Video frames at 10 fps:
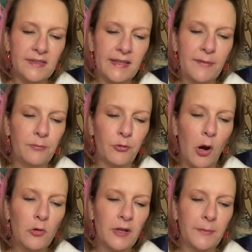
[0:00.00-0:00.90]
They've
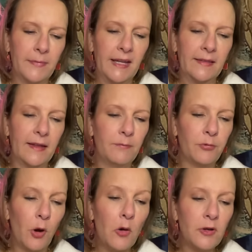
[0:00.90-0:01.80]
broken me. They've
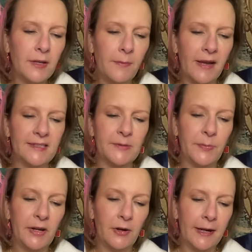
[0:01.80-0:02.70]
broken my
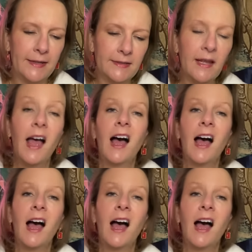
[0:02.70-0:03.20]
spirit.